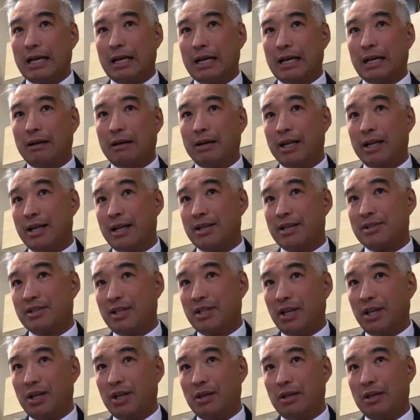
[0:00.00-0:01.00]
and as
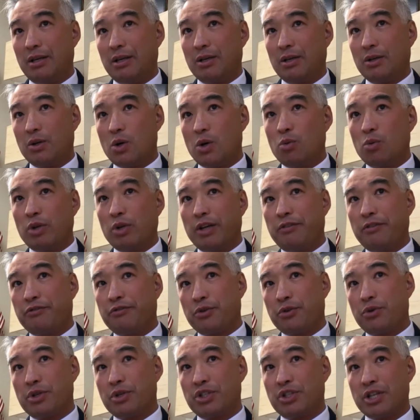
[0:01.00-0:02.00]
the only
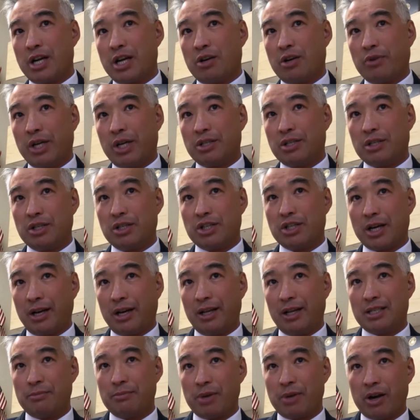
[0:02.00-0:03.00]
first-generation
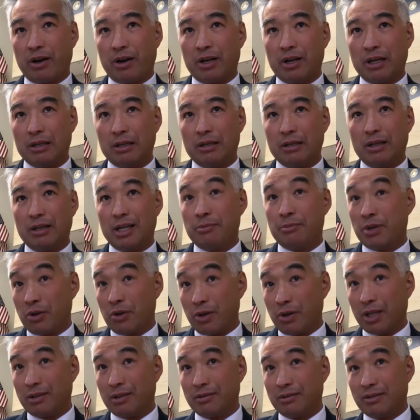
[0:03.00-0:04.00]
Chinese-American
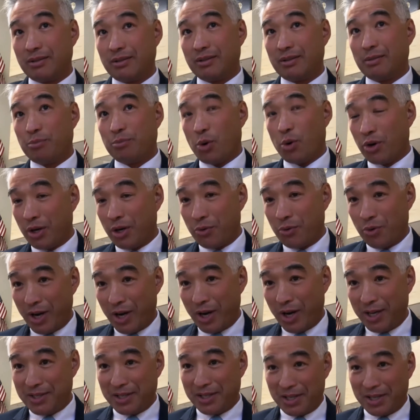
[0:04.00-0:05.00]
immigrant, born and
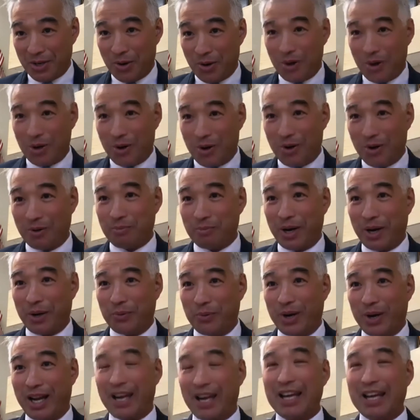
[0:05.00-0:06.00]
raised in Hong Kong, by the
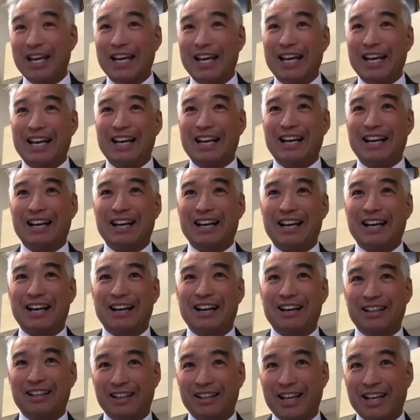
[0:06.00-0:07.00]
way,
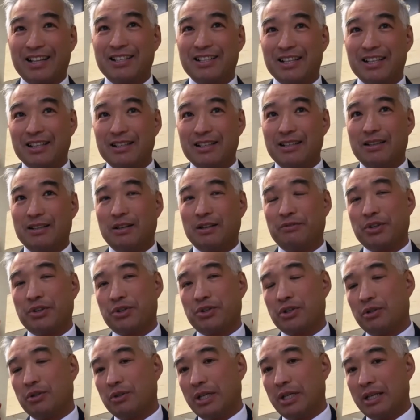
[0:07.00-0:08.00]
elected
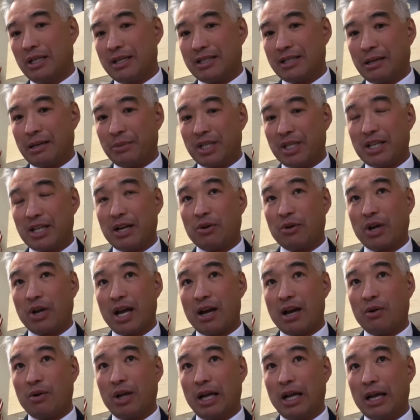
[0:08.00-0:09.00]
official in San Mateo
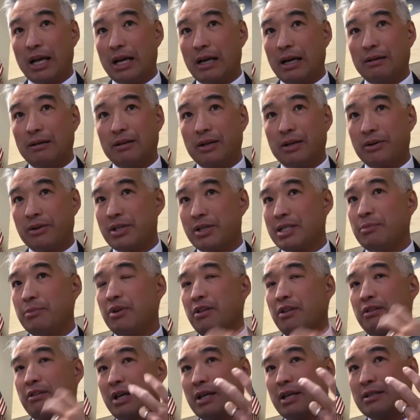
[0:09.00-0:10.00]
County, here are some of
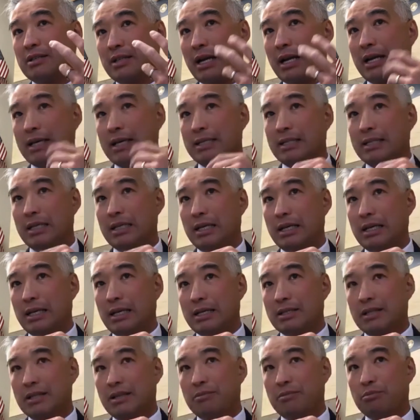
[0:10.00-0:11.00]
the things that I see
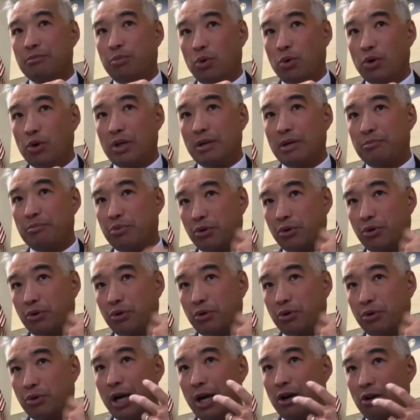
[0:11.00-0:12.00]
as an important
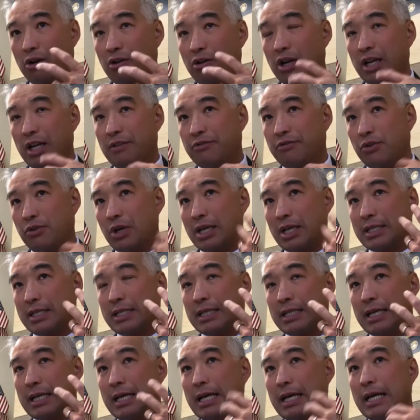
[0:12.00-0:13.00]
priority for
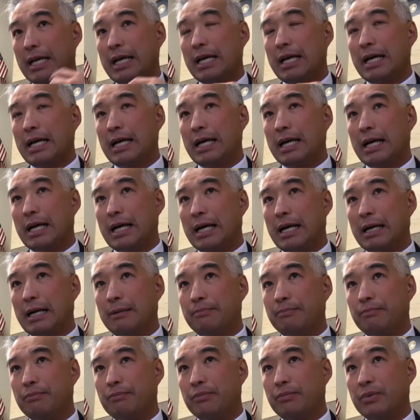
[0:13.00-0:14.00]
us
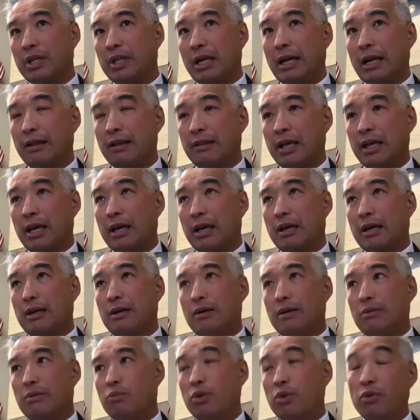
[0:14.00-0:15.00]
that I think
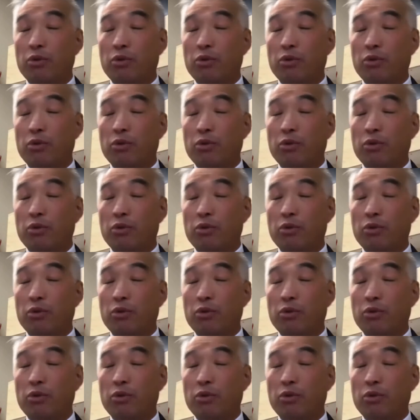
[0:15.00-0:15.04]
we